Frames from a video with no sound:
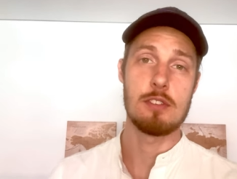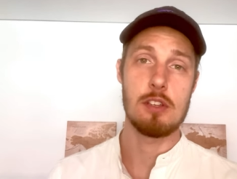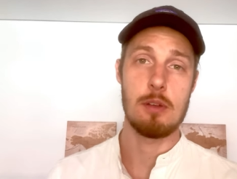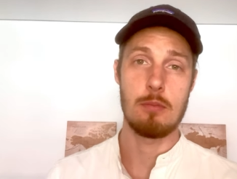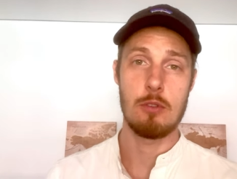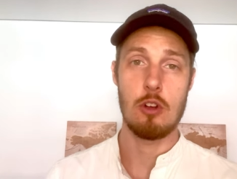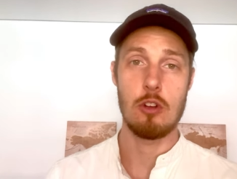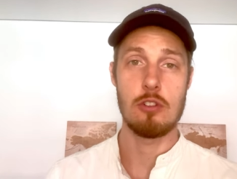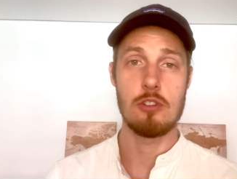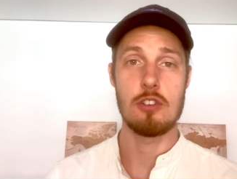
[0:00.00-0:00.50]

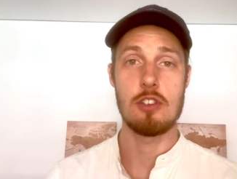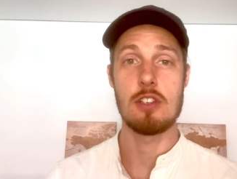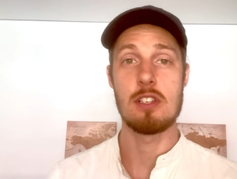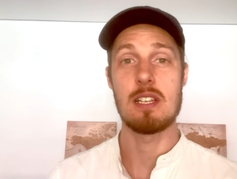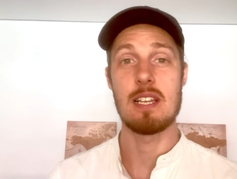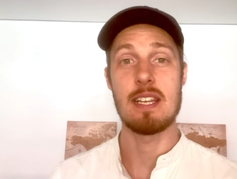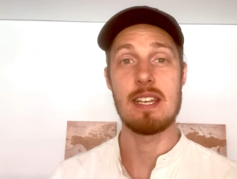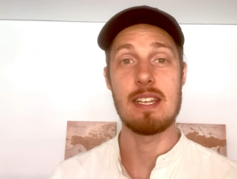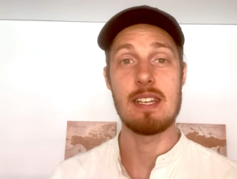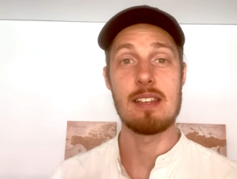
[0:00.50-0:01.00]

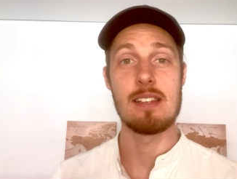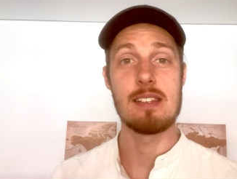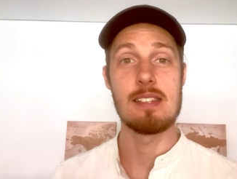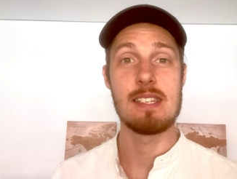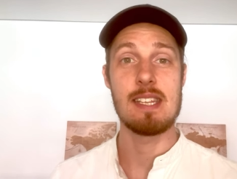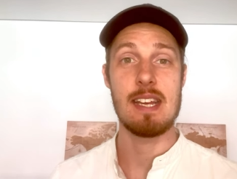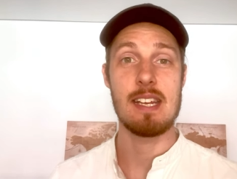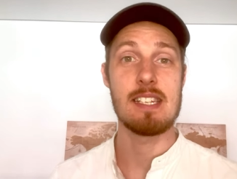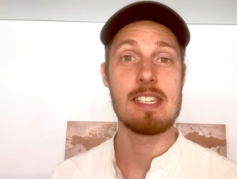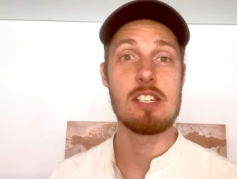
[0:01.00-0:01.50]
subconsciously
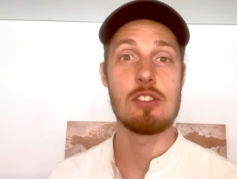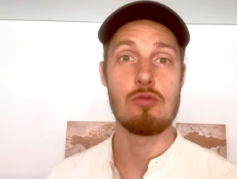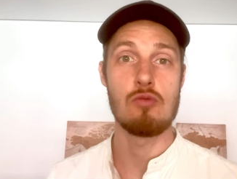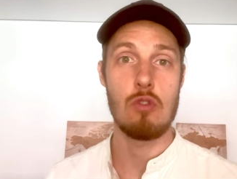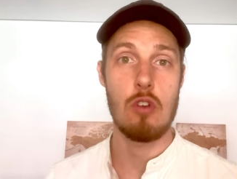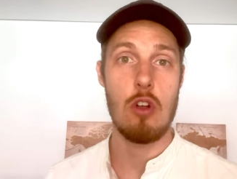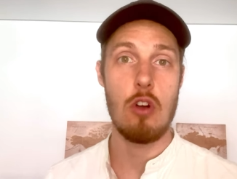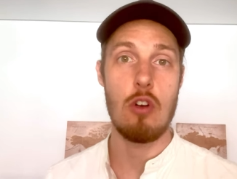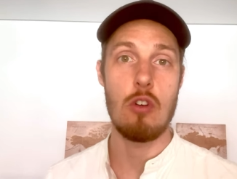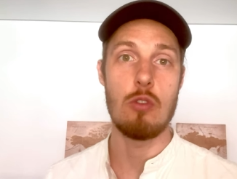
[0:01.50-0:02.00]
sex is
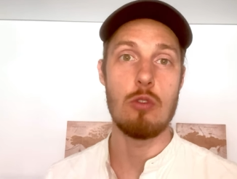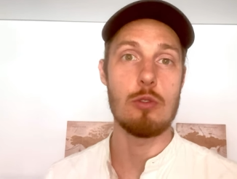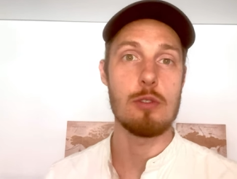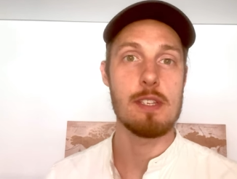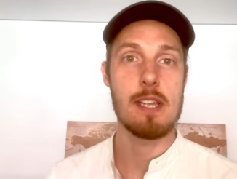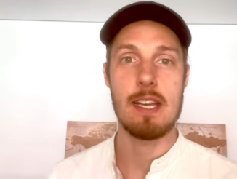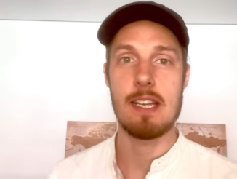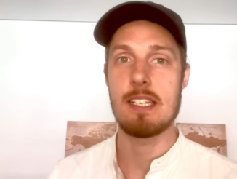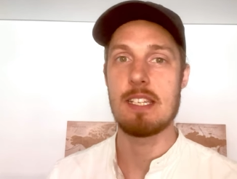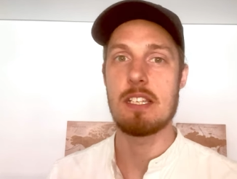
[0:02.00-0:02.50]
wrong or
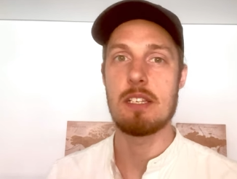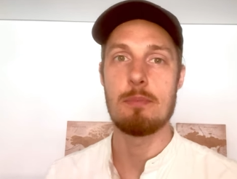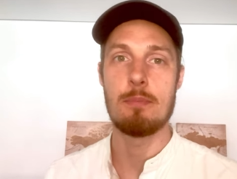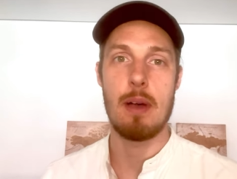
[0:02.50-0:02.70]
sex is